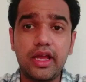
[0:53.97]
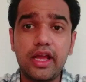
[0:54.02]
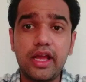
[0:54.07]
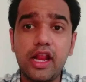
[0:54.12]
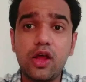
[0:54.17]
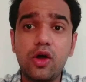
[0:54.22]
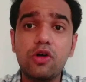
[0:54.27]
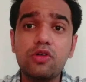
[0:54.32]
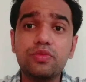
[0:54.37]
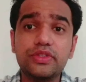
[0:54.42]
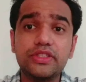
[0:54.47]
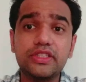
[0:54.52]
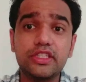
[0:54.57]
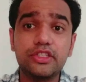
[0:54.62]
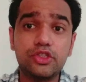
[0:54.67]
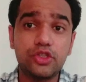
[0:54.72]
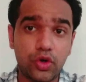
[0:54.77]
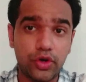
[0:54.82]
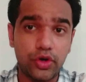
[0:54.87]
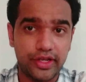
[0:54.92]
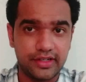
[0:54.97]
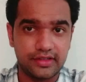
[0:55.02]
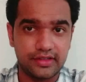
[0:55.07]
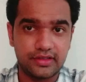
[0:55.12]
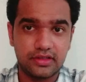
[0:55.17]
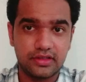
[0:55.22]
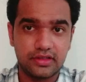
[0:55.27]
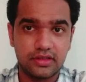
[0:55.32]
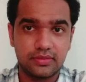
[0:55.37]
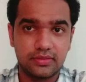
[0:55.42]
along with the
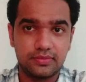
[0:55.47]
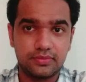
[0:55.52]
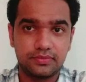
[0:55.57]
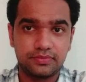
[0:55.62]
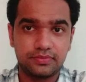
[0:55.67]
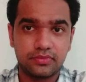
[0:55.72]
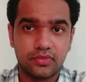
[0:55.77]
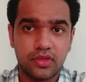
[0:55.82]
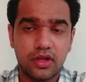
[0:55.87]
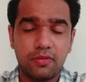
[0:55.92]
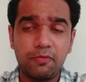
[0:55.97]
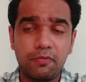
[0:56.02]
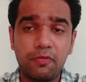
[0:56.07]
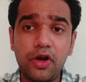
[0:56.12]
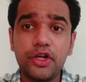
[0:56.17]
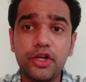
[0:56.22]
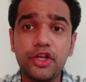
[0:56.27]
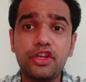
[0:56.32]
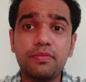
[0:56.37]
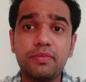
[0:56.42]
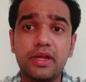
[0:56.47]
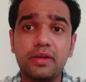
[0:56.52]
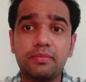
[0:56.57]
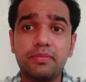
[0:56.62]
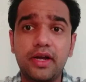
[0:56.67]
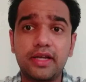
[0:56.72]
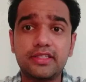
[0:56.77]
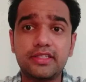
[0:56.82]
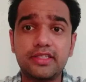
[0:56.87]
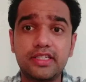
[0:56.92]
joints. What do you mean
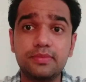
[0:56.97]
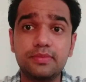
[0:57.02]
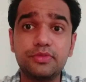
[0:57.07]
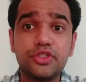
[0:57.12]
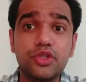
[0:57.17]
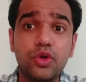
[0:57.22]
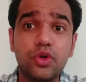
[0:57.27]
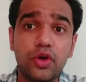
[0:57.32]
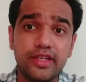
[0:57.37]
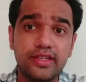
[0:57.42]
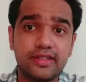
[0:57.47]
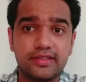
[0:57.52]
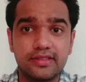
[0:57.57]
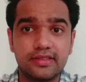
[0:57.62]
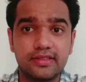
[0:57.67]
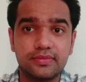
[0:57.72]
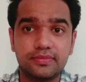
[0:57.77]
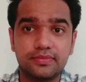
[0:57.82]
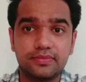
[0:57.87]
by the term joints?